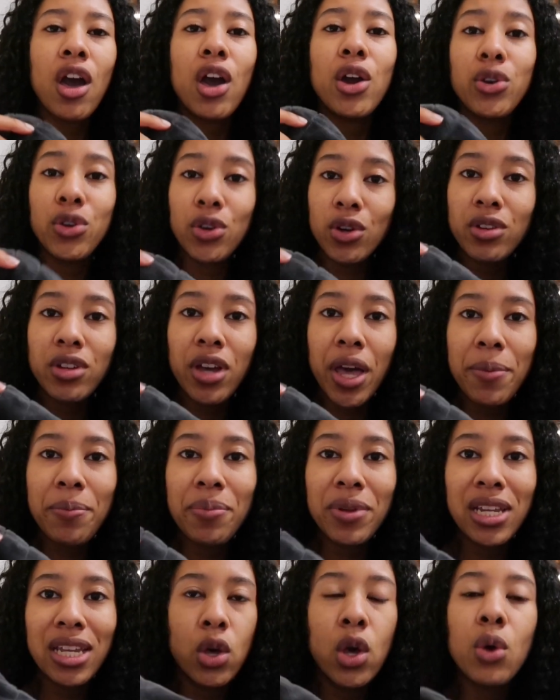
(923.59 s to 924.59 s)
a good
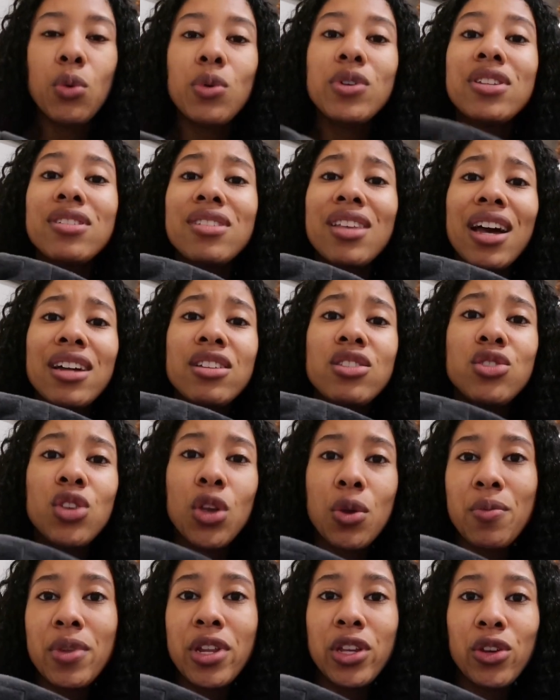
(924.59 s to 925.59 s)
company which has had
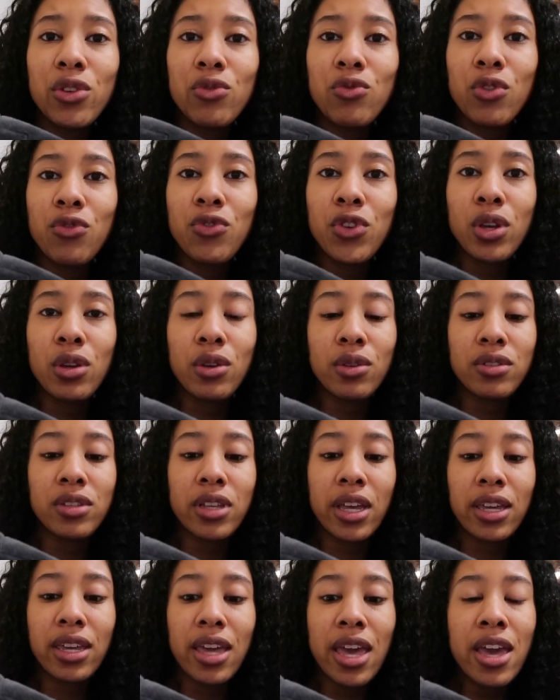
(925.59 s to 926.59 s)
so many good reviews
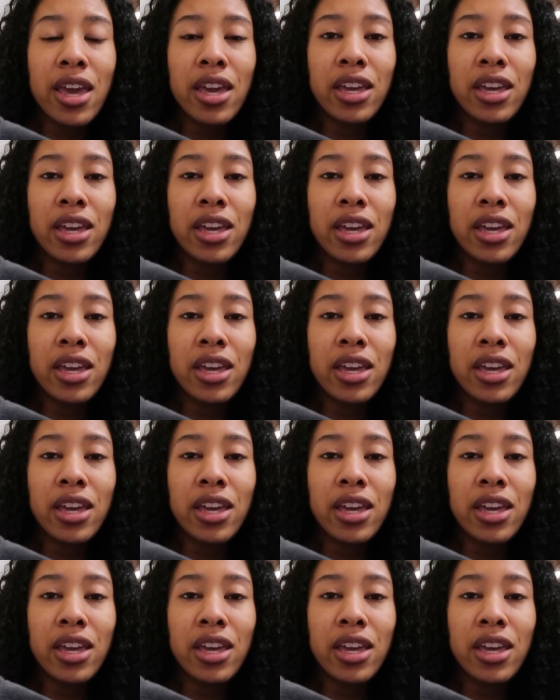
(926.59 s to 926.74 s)
like